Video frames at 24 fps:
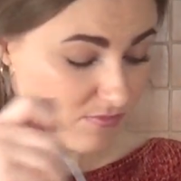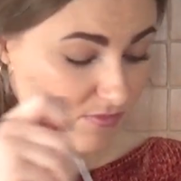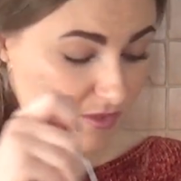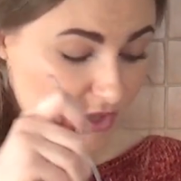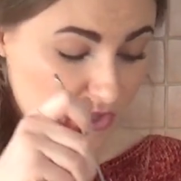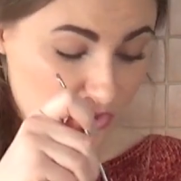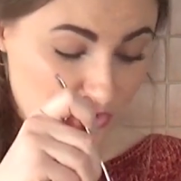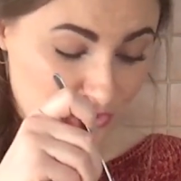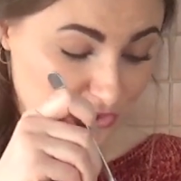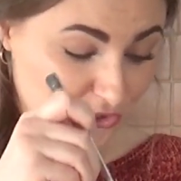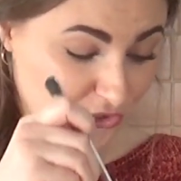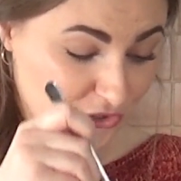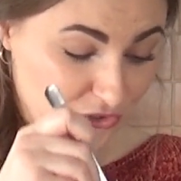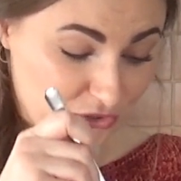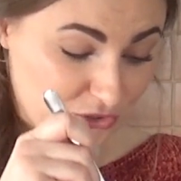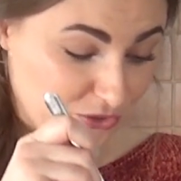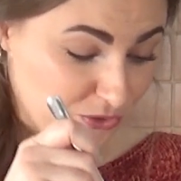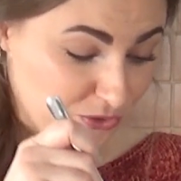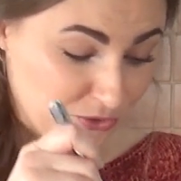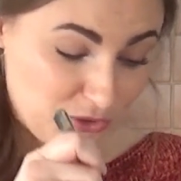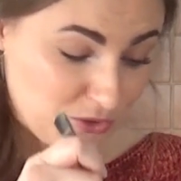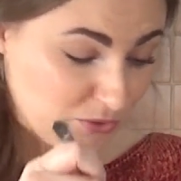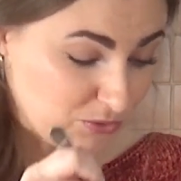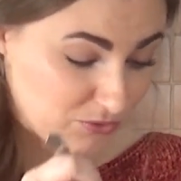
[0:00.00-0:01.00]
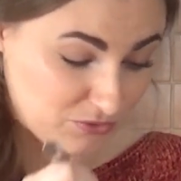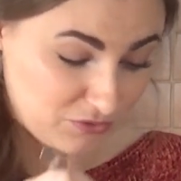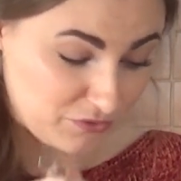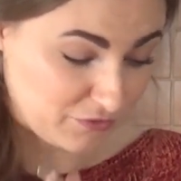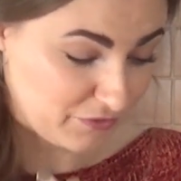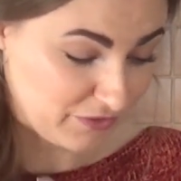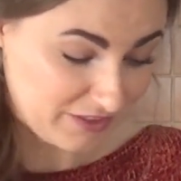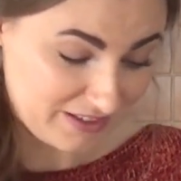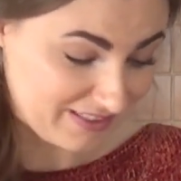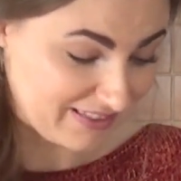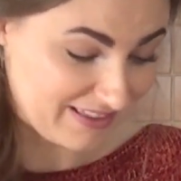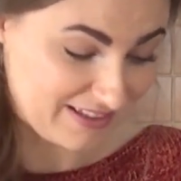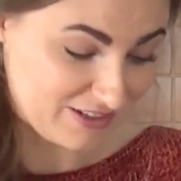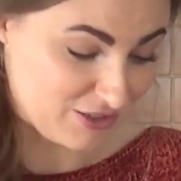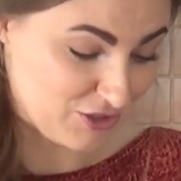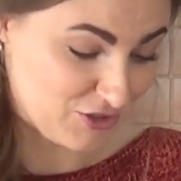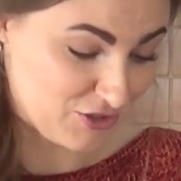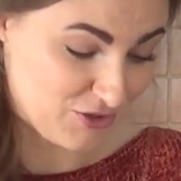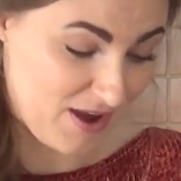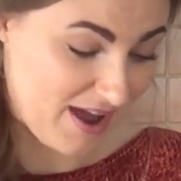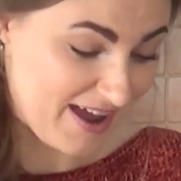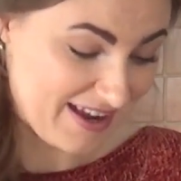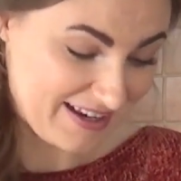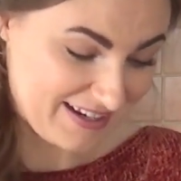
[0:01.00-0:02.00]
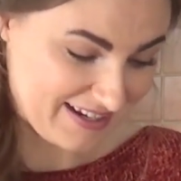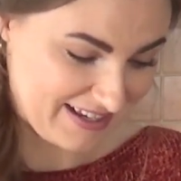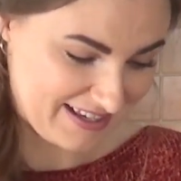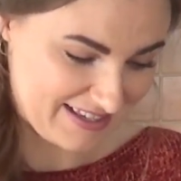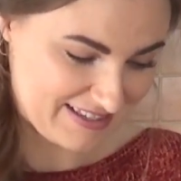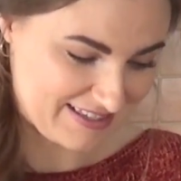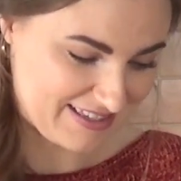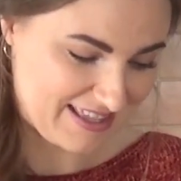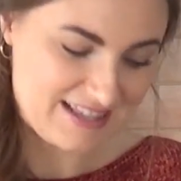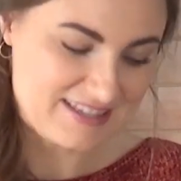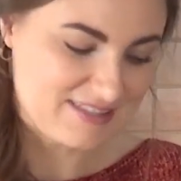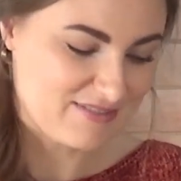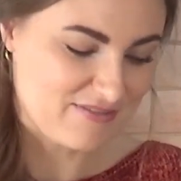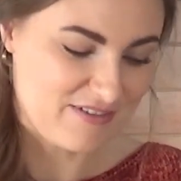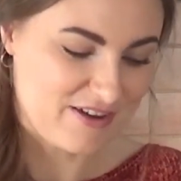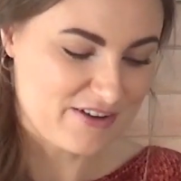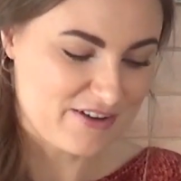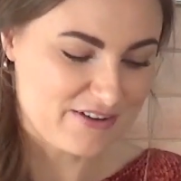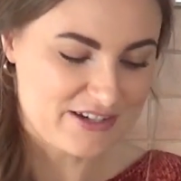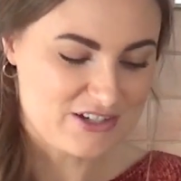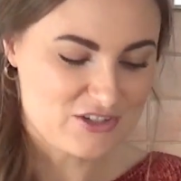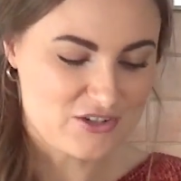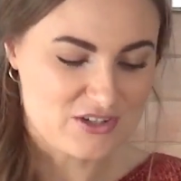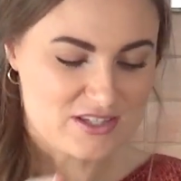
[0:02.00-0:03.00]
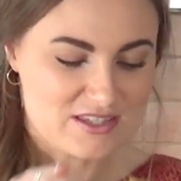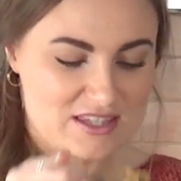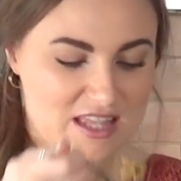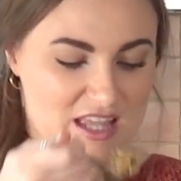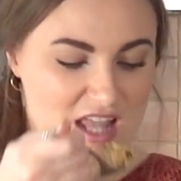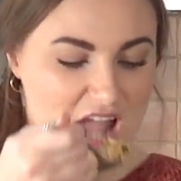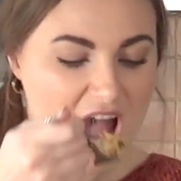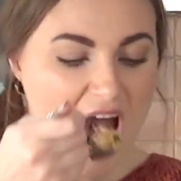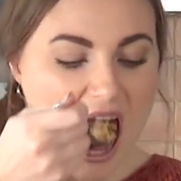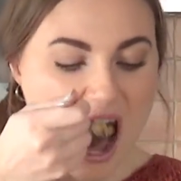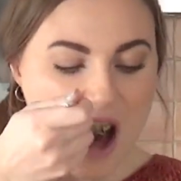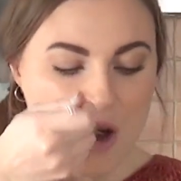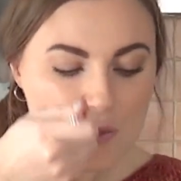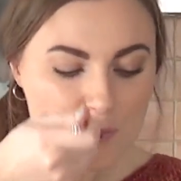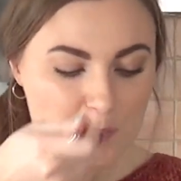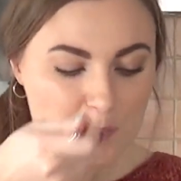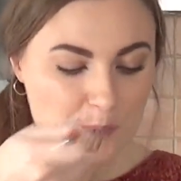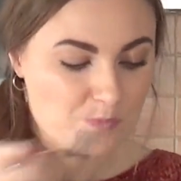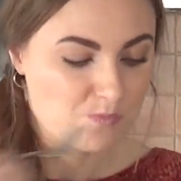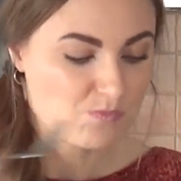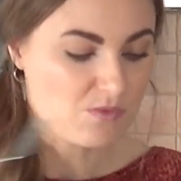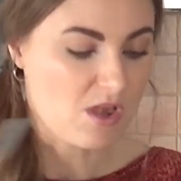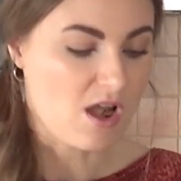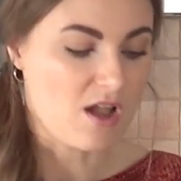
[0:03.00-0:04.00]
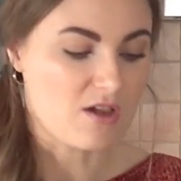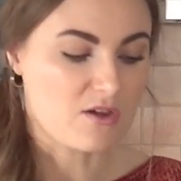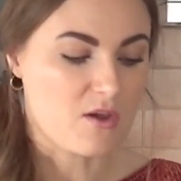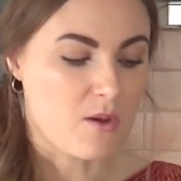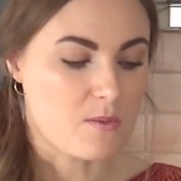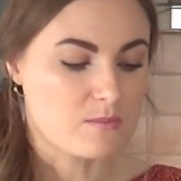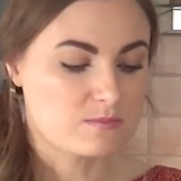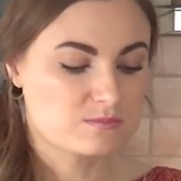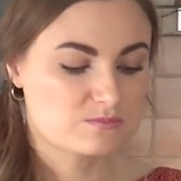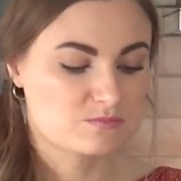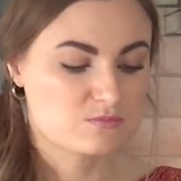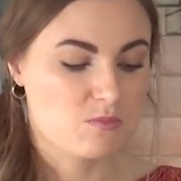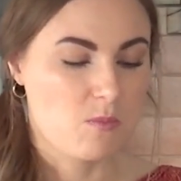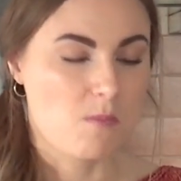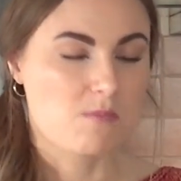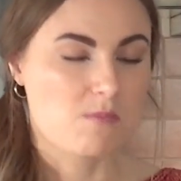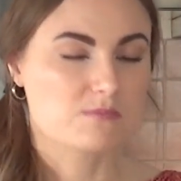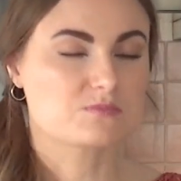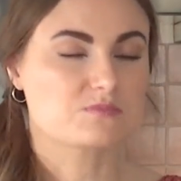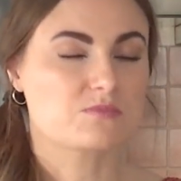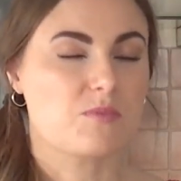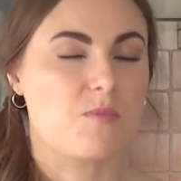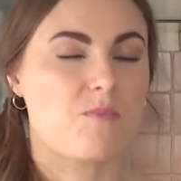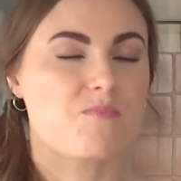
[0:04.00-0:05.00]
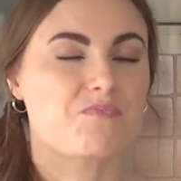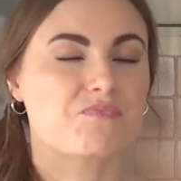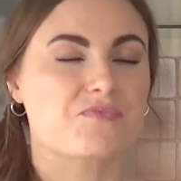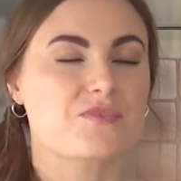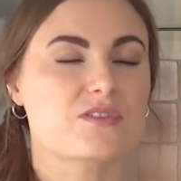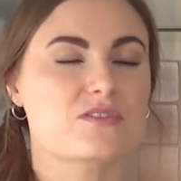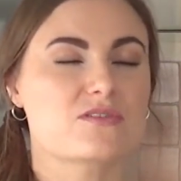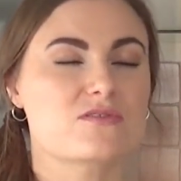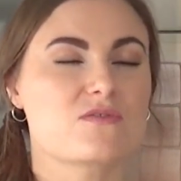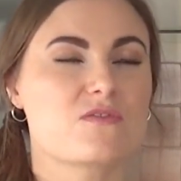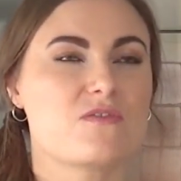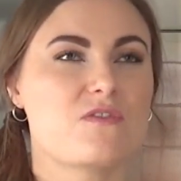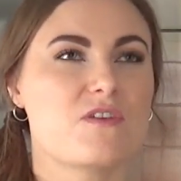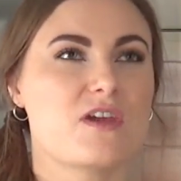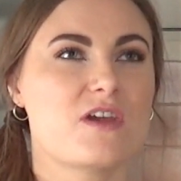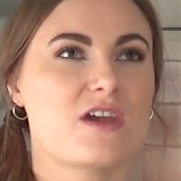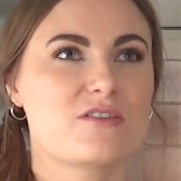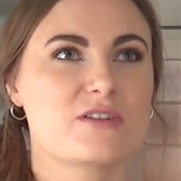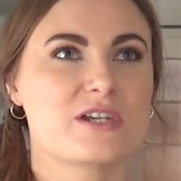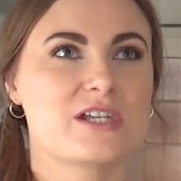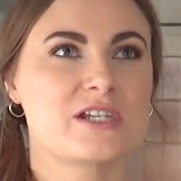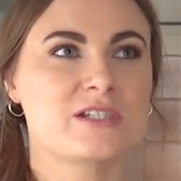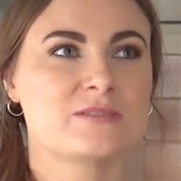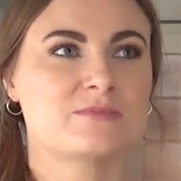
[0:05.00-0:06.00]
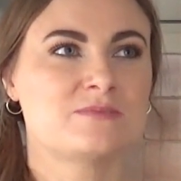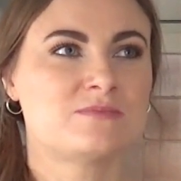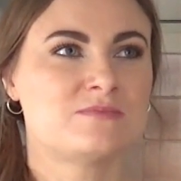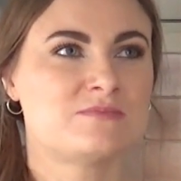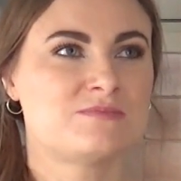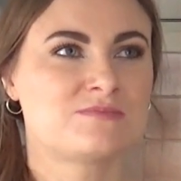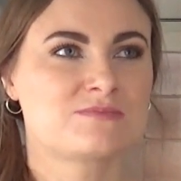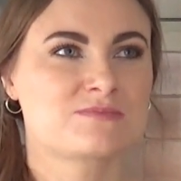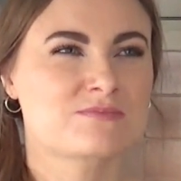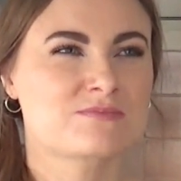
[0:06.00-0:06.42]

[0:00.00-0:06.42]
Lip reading: you don't feel the dryness. That's very interesting. Now it's very